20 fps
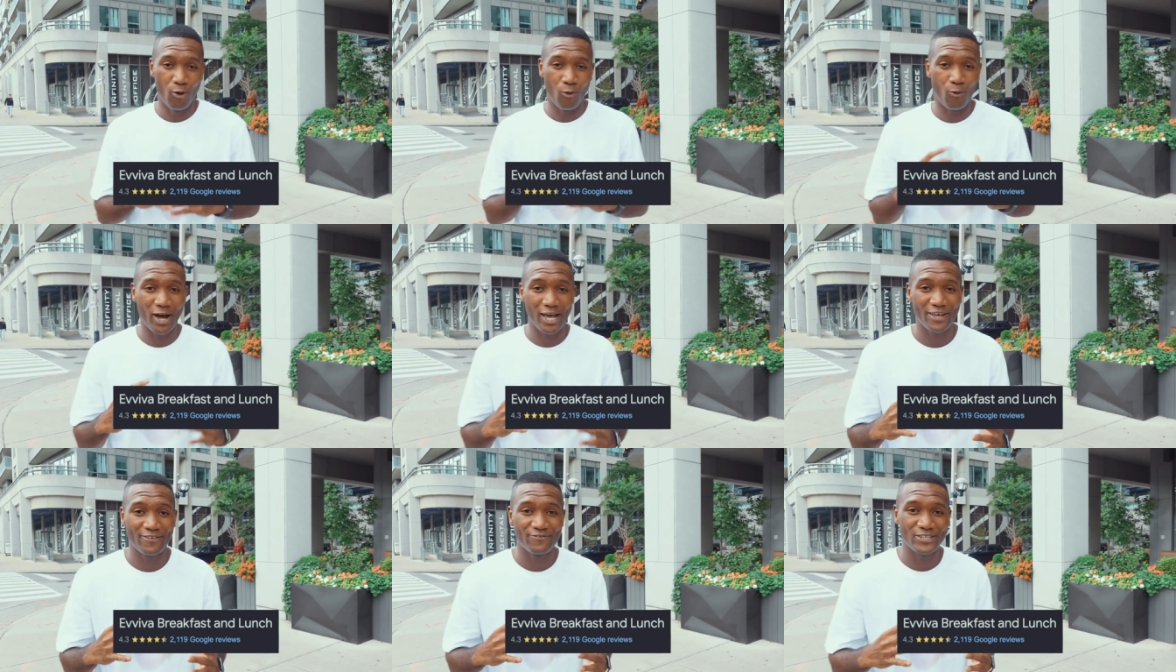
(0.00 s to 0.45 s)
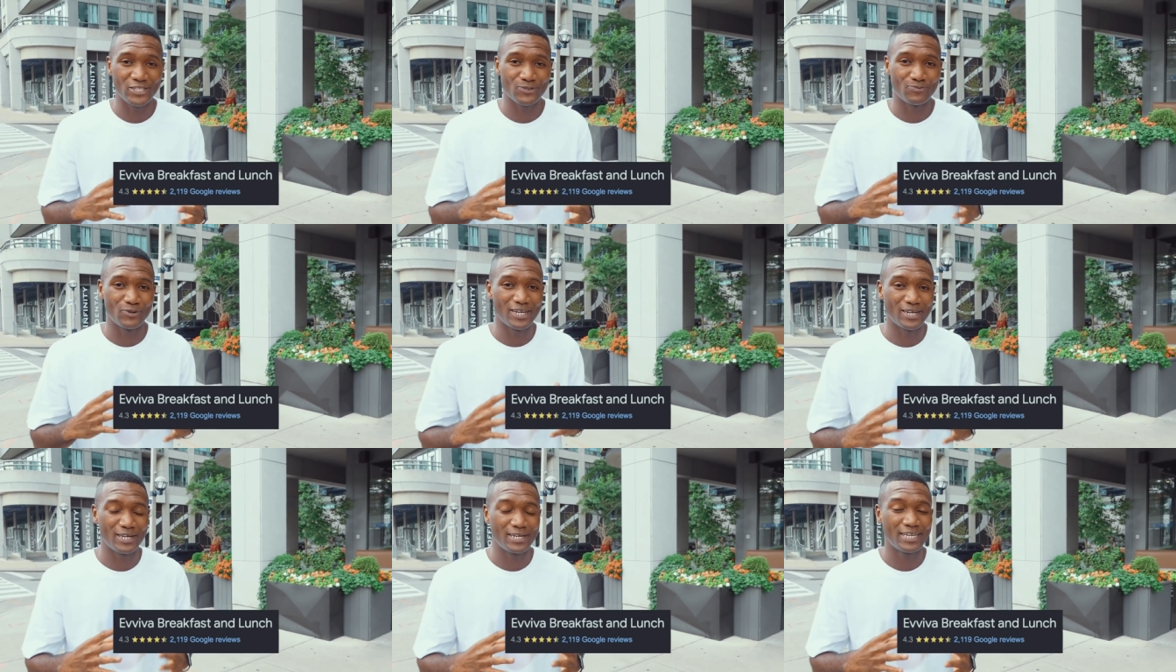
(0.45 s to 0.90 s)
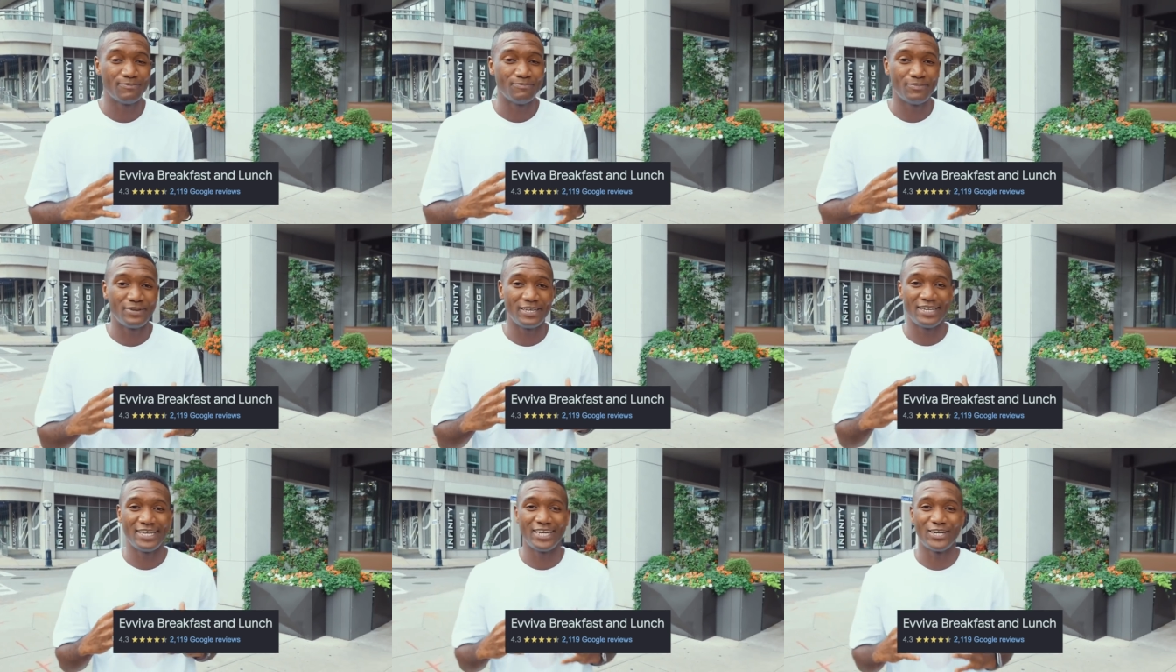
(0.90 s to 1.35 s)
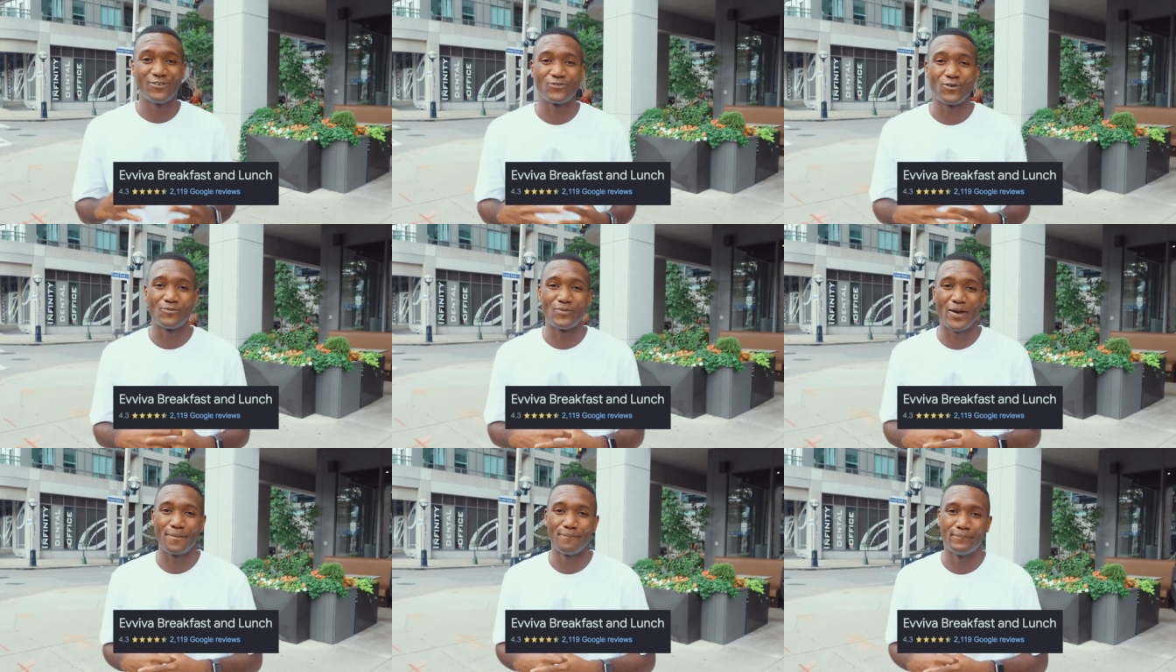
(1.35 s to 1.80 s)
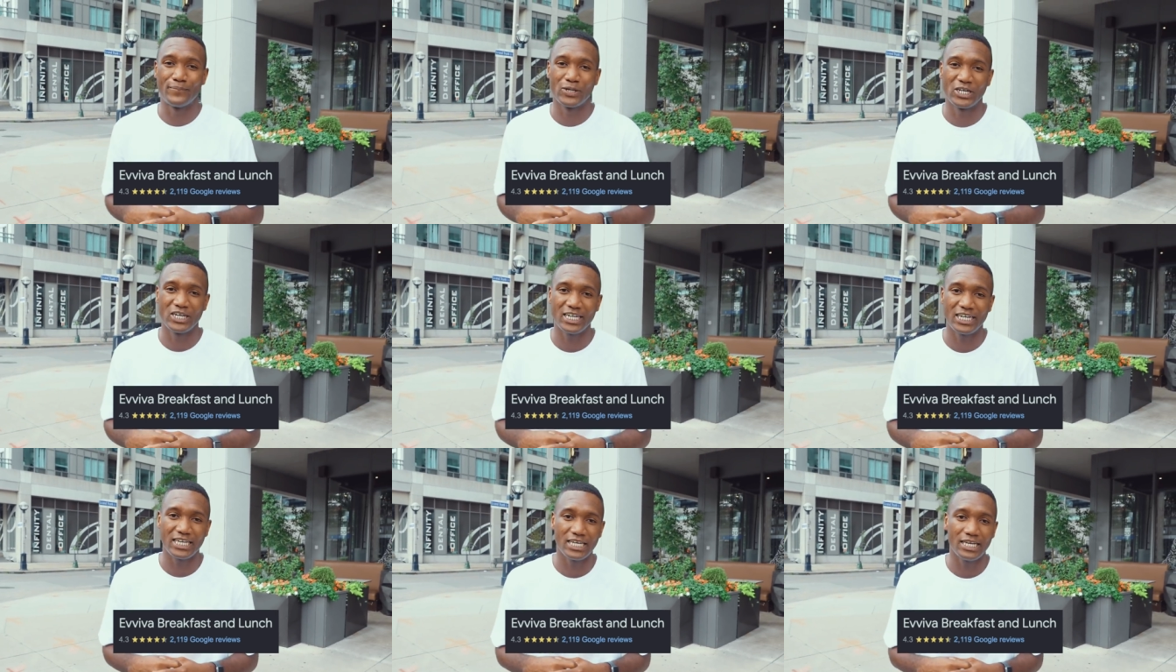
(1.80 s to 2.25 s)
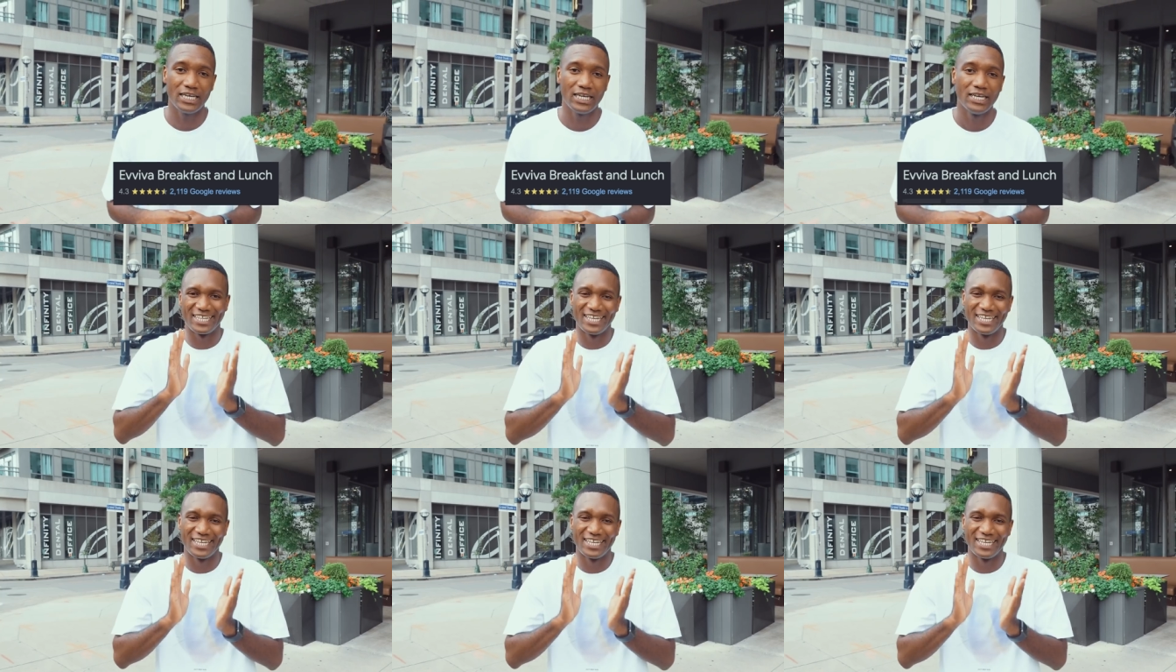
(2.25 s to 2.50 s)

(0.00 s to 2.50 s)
Wife is bringing me here for my birthday.